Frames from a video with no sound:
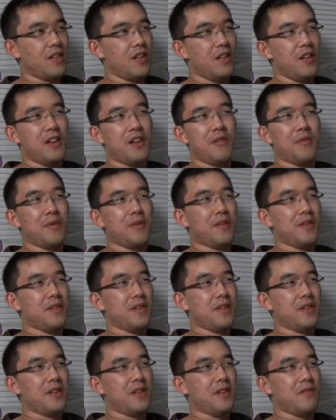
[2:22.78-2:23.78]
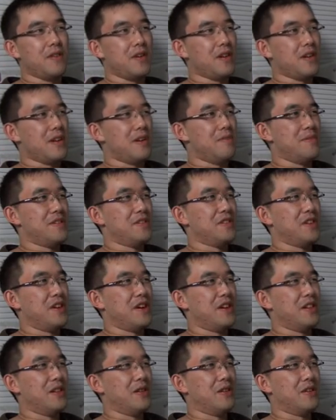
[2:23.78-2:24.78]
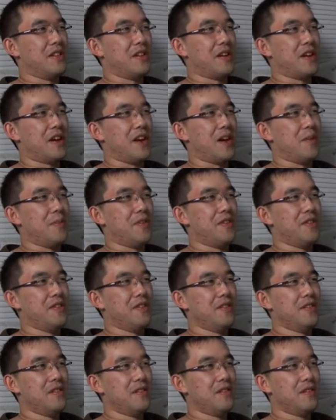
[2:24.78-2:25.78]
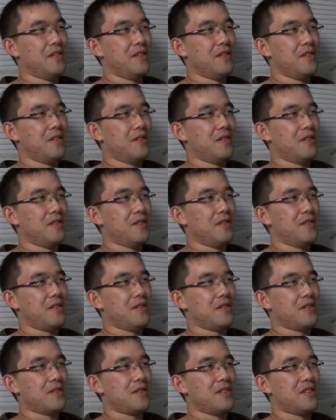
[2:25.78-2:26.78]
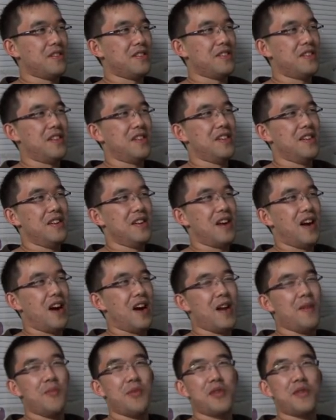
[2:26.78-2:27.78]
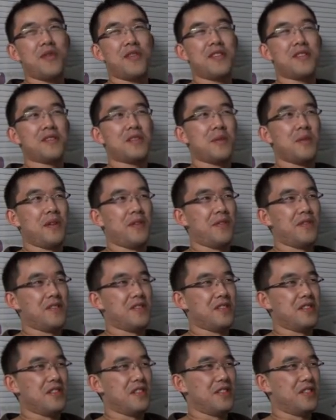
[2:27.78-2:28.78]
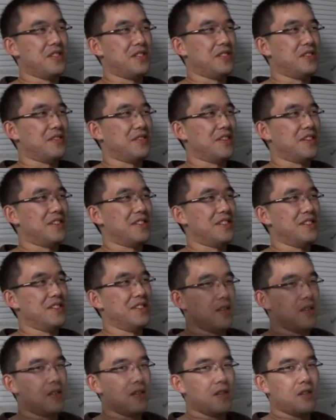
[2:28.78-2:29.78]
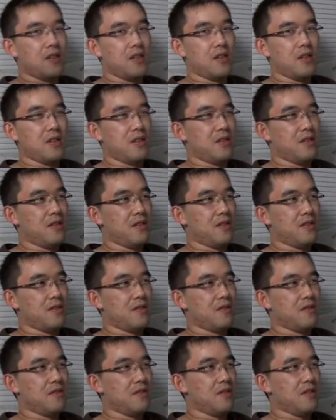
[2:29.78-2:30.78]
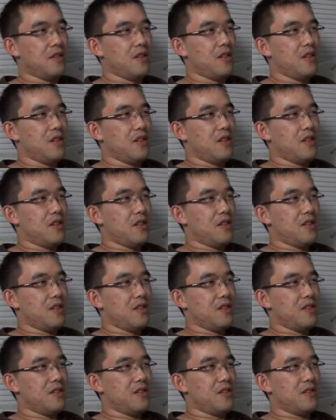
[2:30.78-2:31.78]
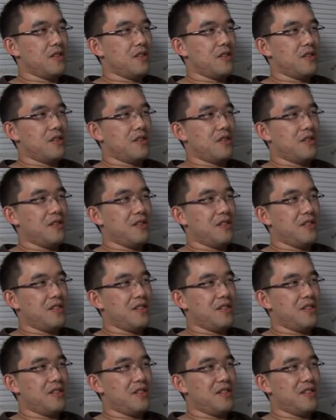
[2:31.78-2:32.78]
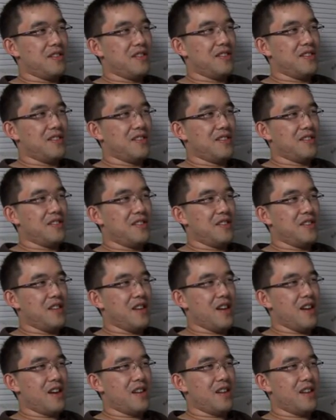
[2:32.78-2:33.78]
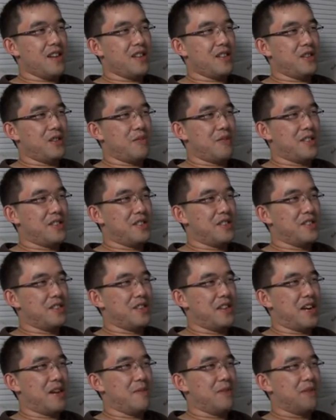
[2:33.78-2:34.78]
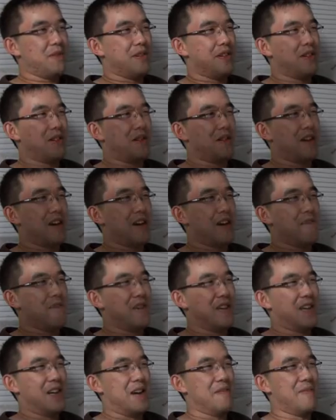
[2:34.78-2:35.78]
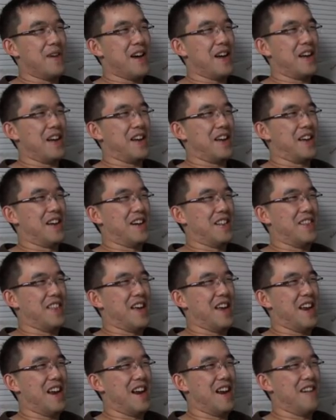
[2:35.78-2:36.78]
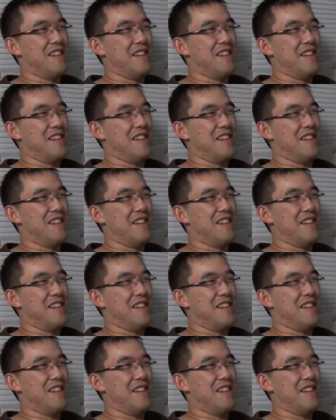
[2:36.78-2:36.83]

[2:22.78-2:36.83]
Tarzan you, thing. You want to come and say hello to the camera? Why? Because I am recording something for a Sunday showcase. Hey, hey guys, I'm Orion Mark. Yeah, yeah, so my sister came to interrupt. I'm not gonna cut that